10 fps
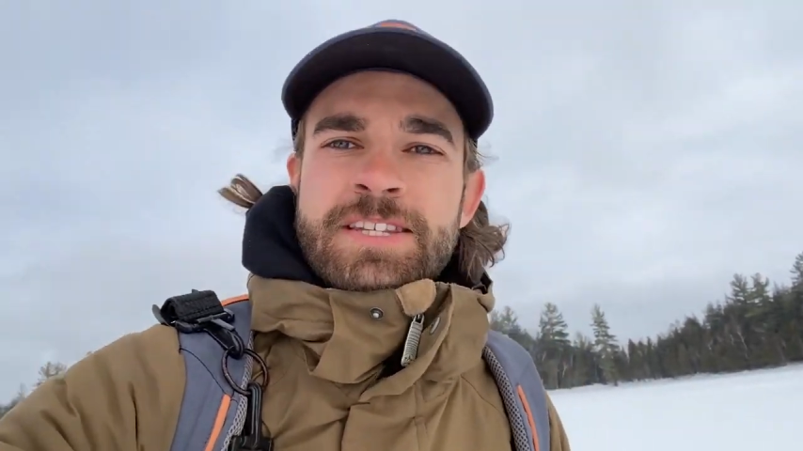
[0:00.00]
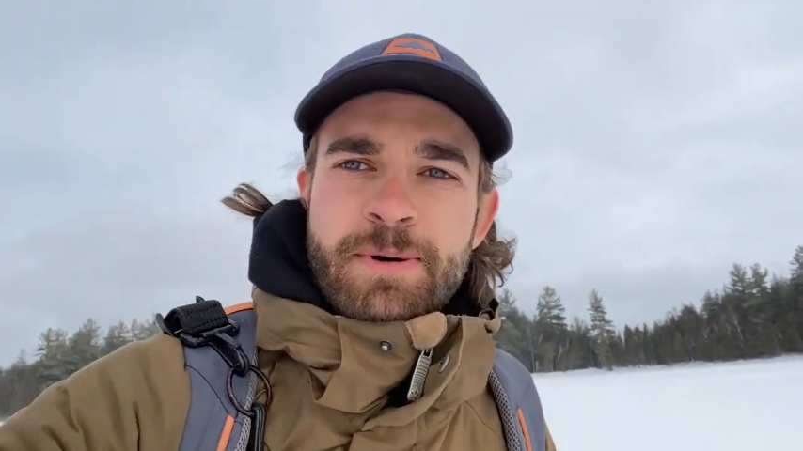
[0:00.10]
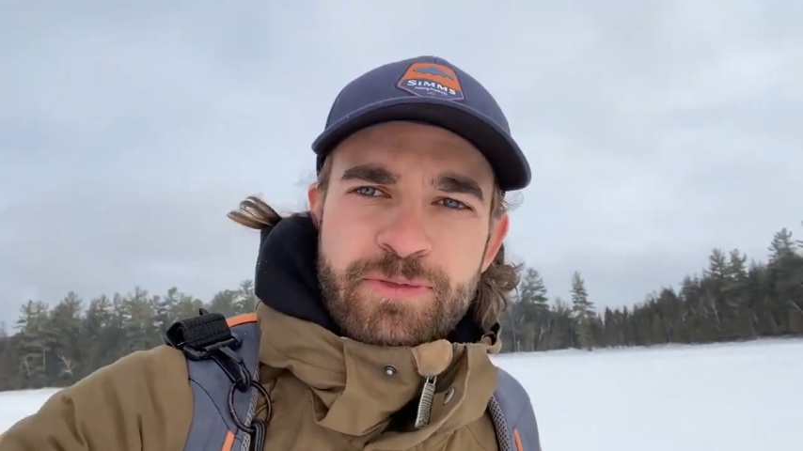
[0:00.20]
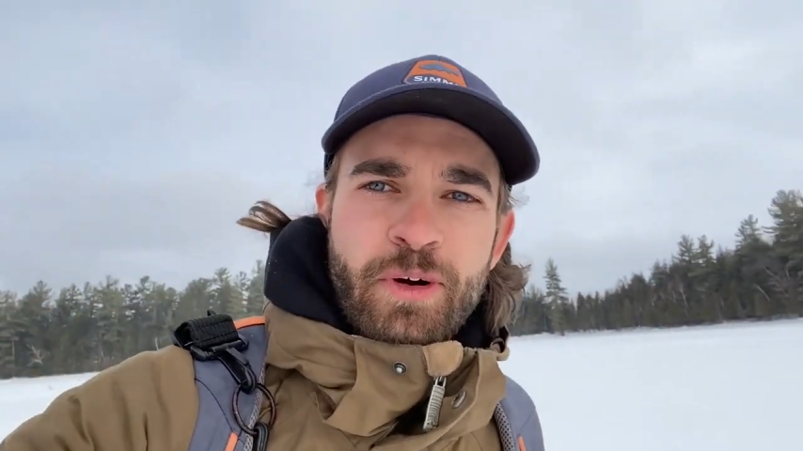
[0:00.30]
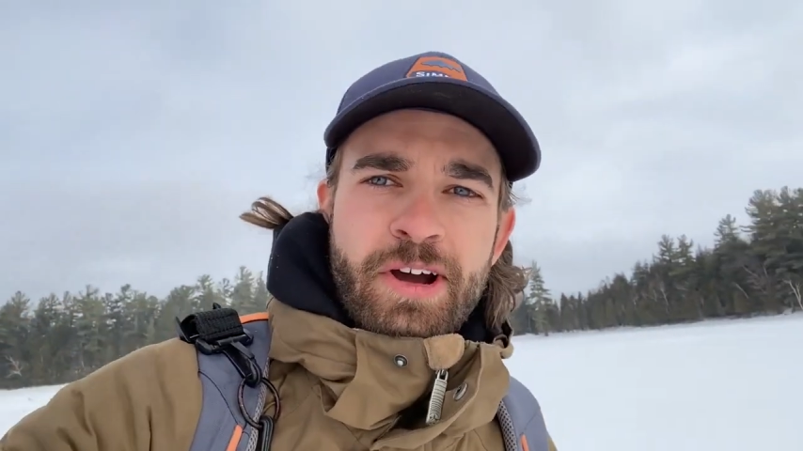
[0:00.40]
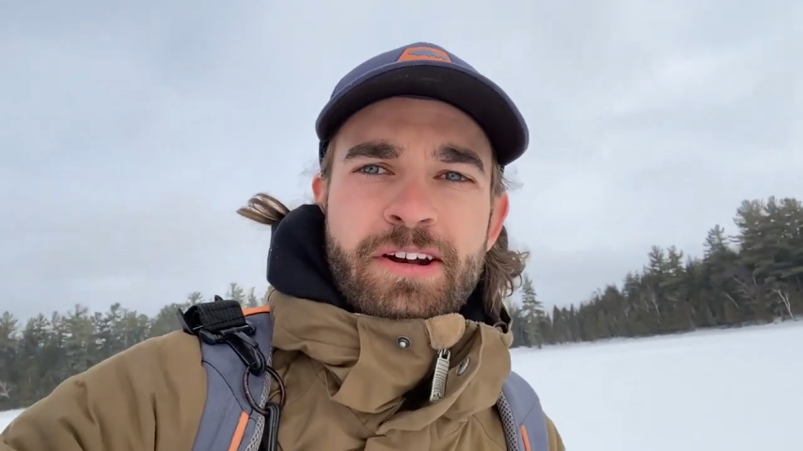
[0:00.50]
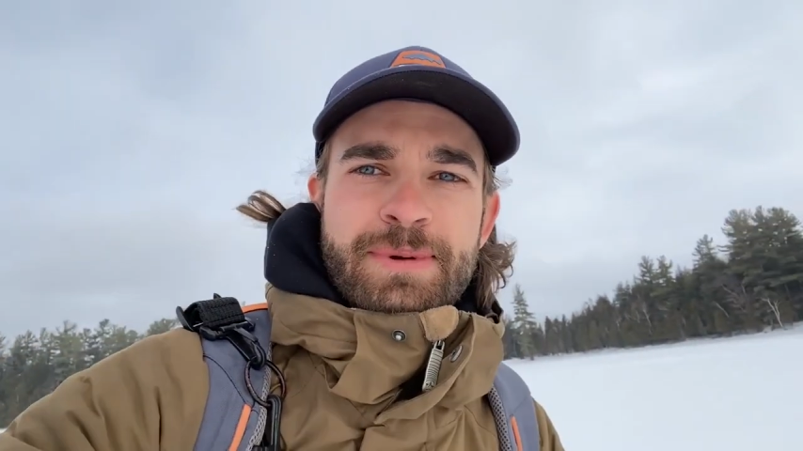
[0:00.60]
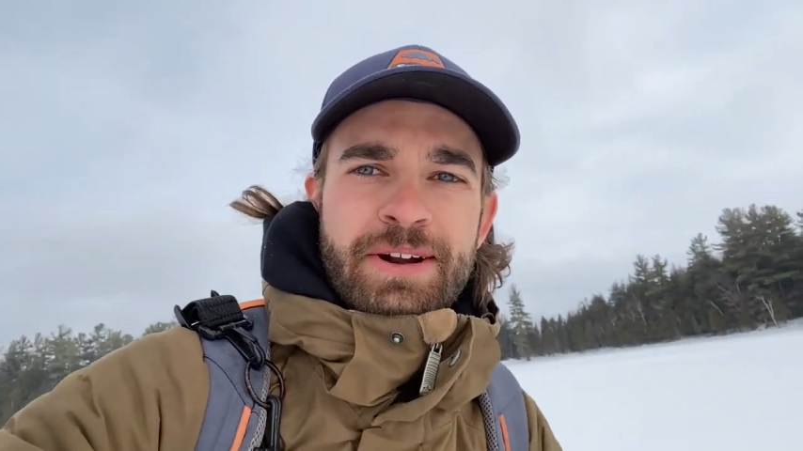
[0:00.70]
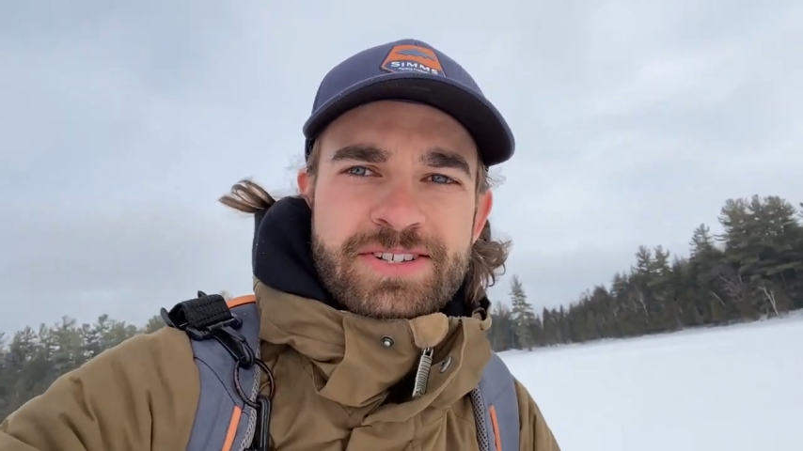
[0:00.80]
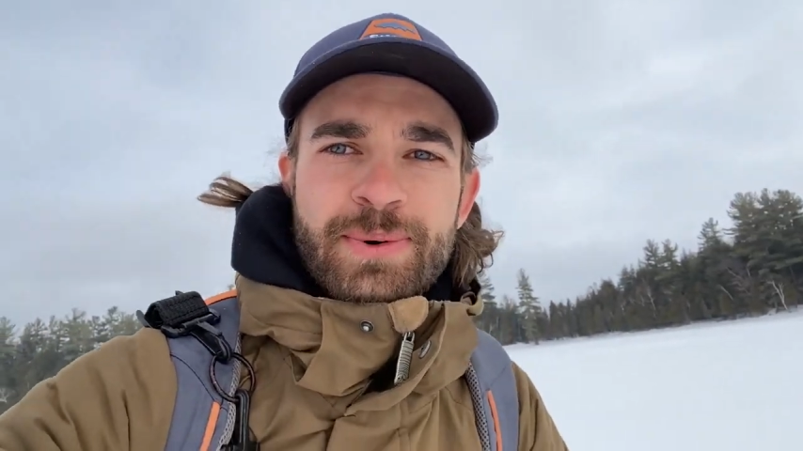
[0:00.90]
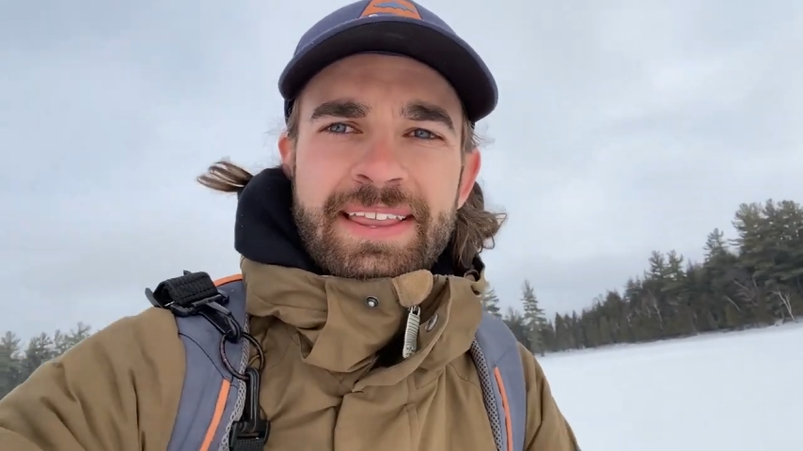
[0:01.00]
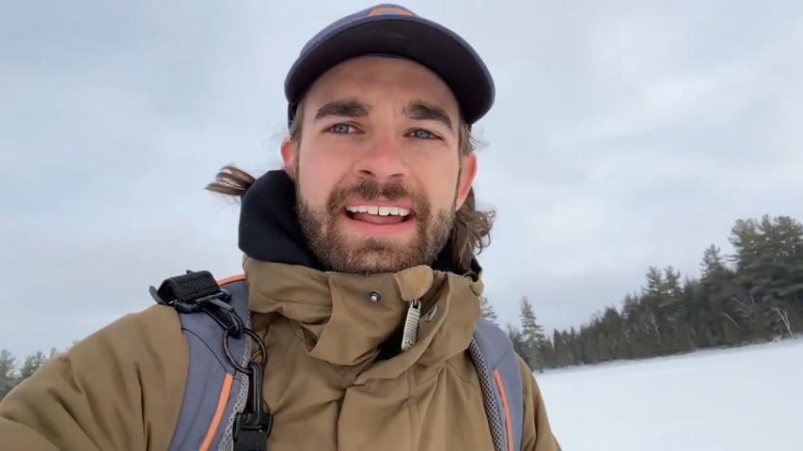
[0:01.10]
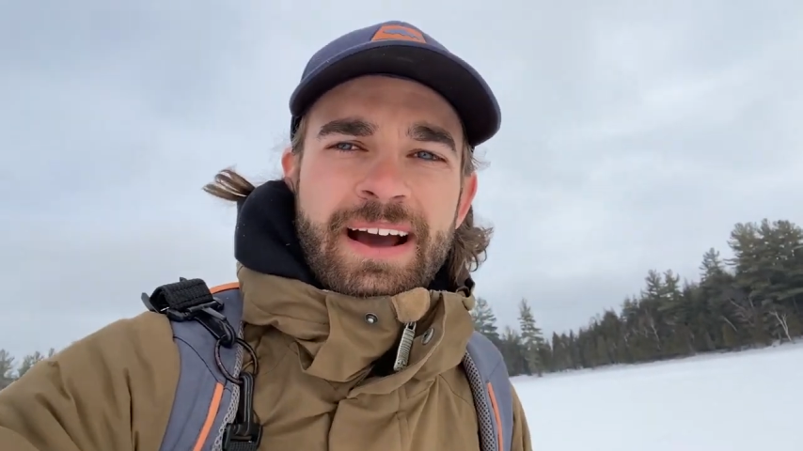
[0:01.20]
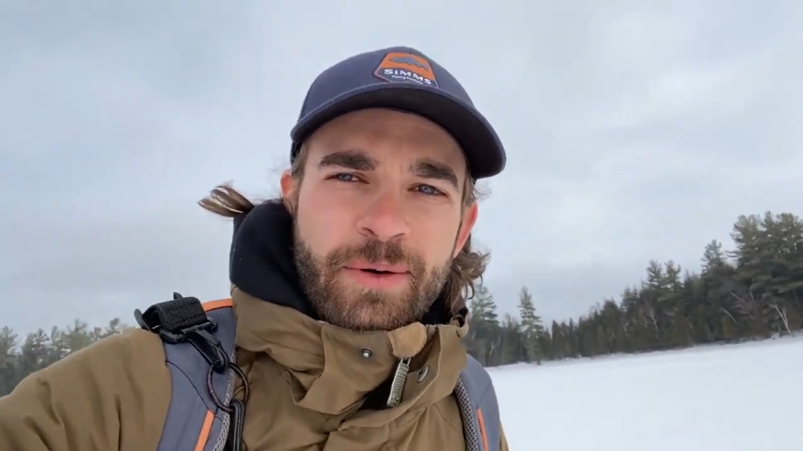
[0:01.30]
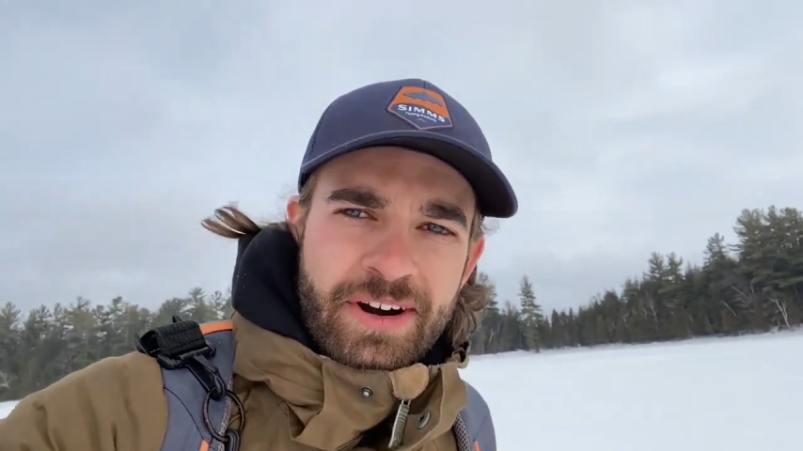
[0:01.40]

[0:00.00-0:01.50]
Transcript: it's about 400 meters away that I